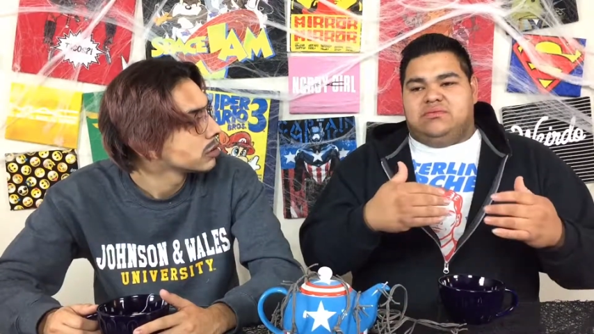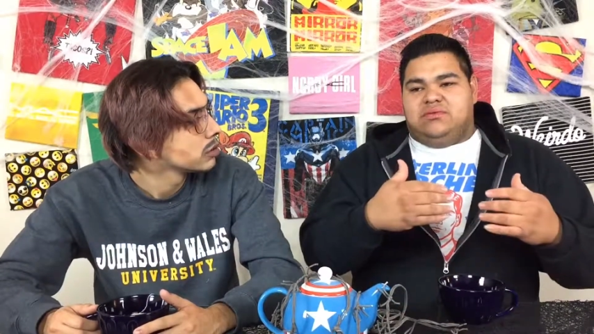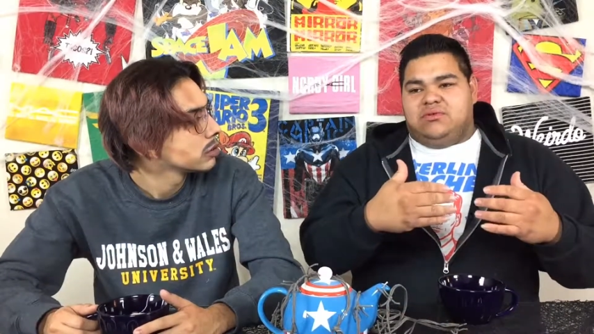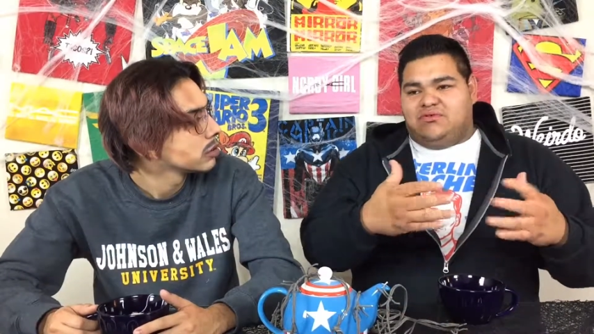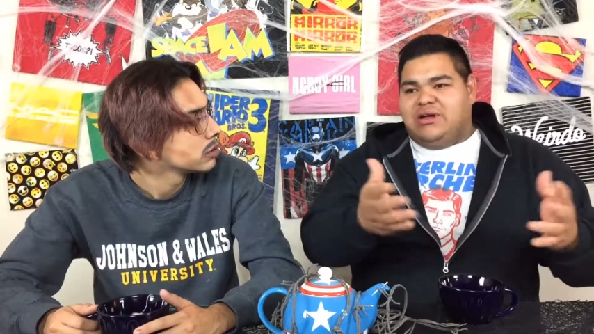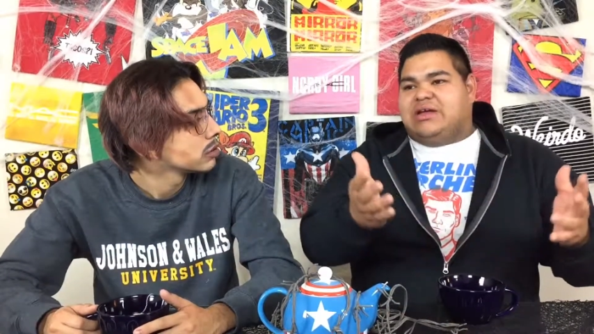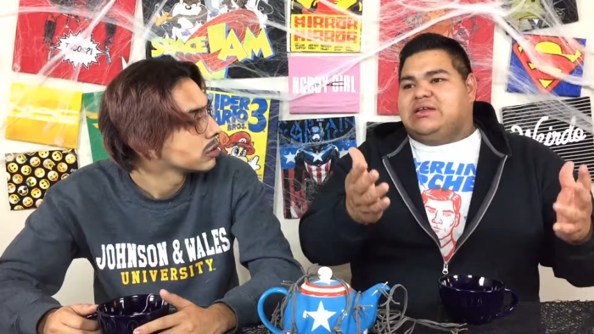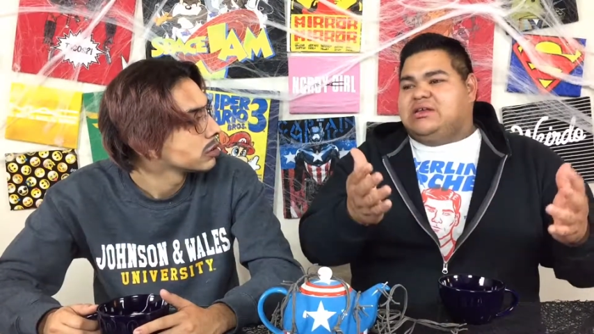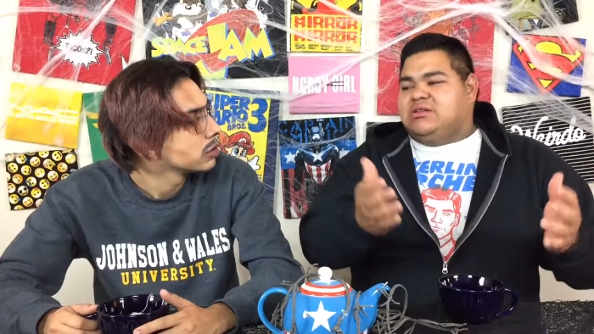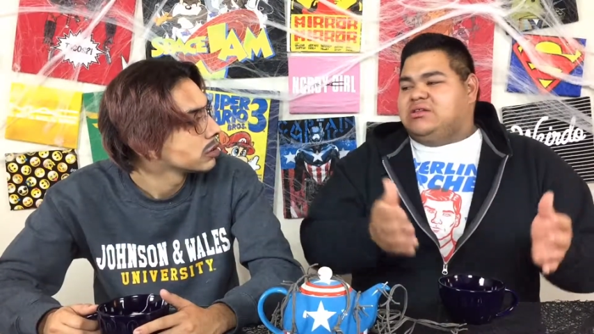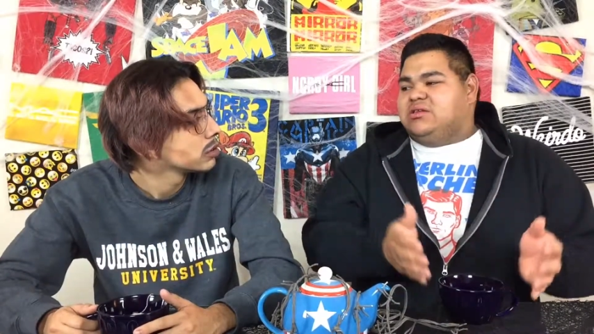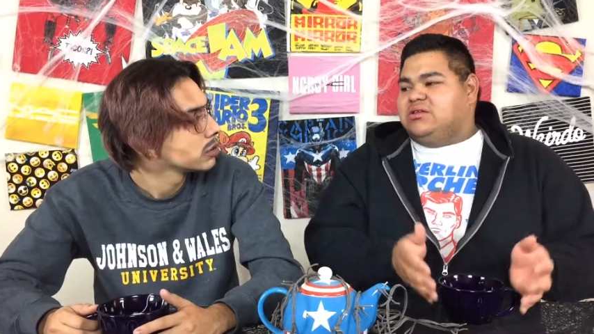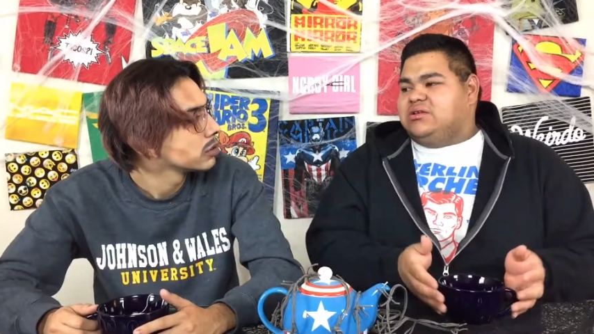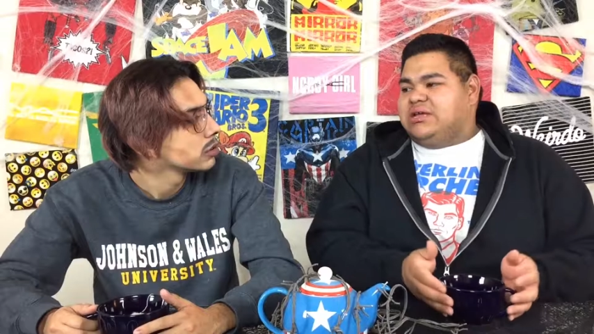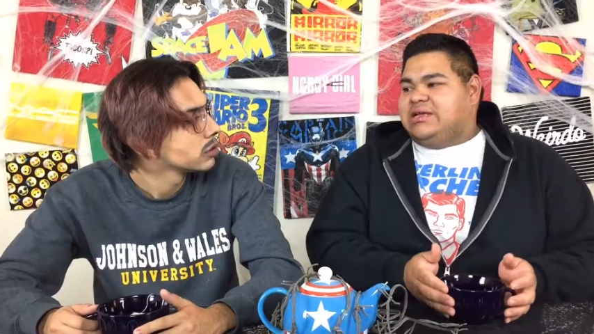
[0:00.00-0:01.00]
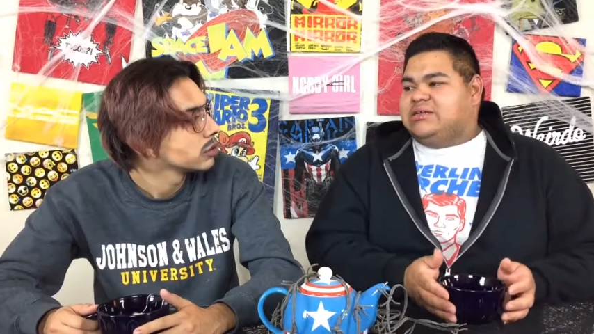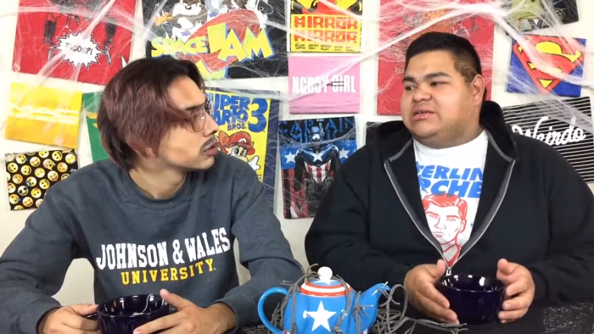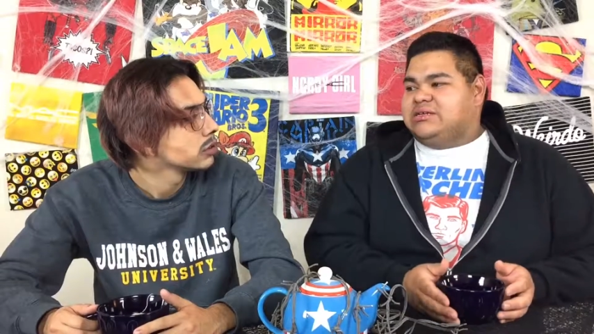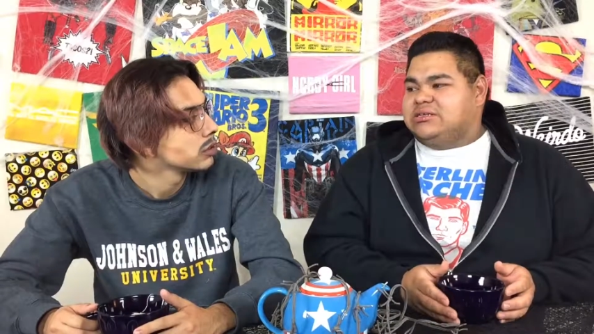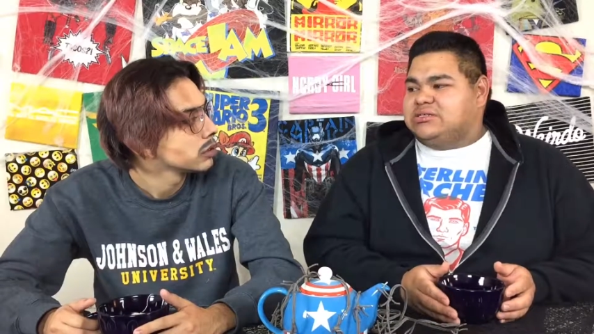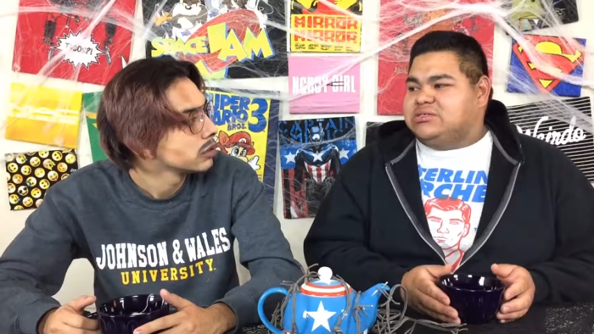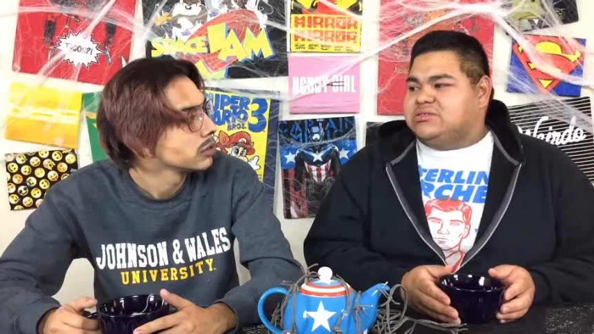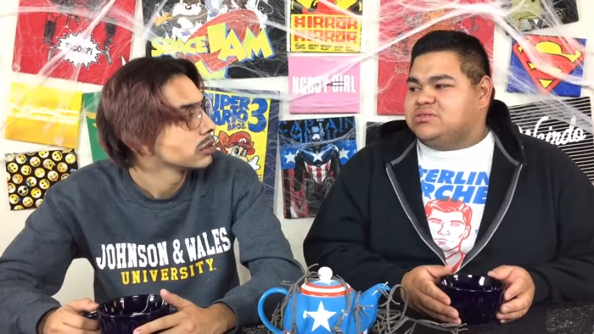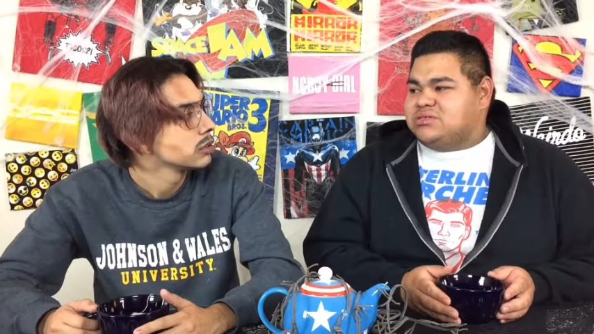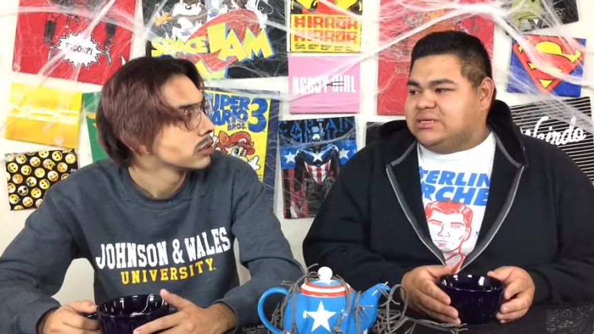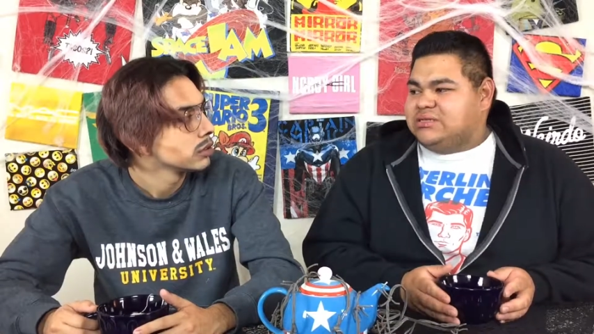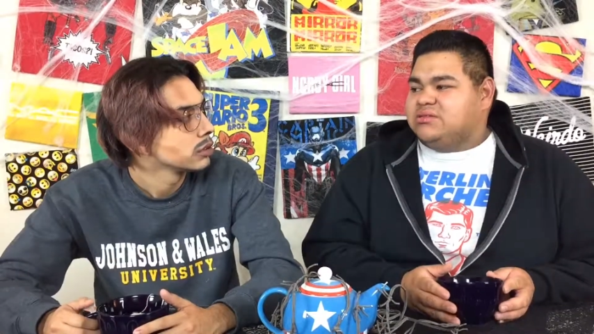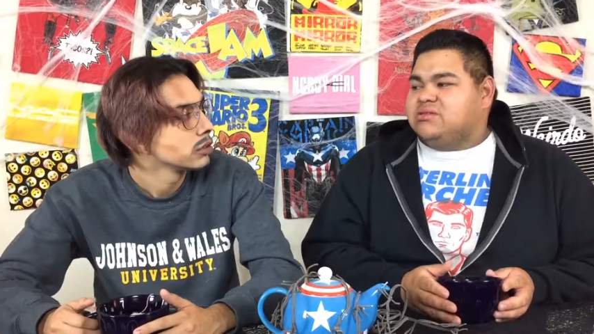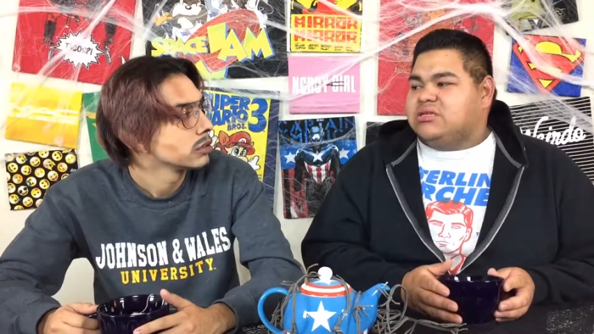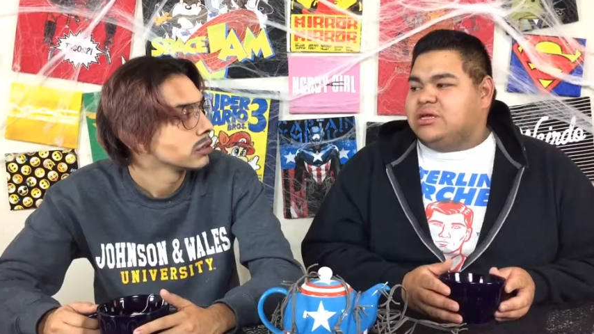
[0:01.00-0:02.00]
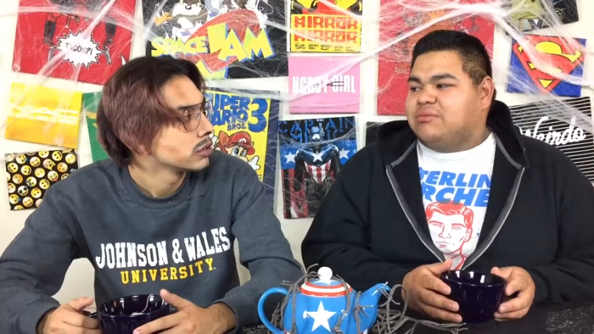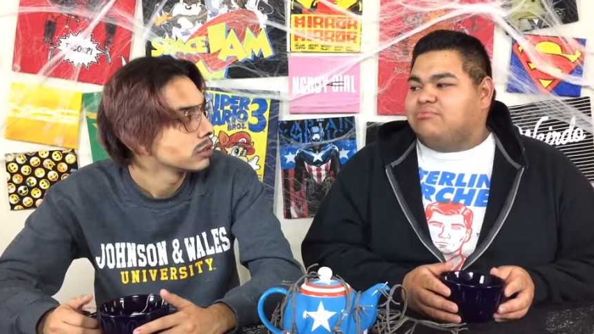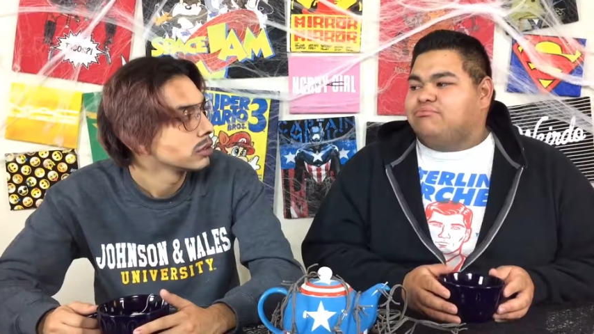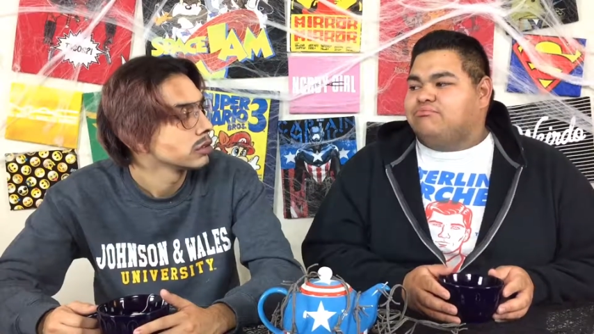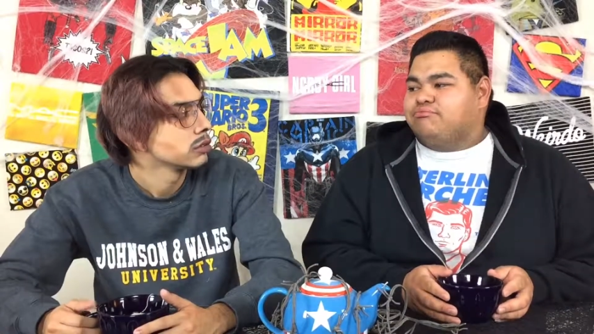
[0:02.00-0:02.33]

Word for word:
Speaker 1: granted the ending to stay the same.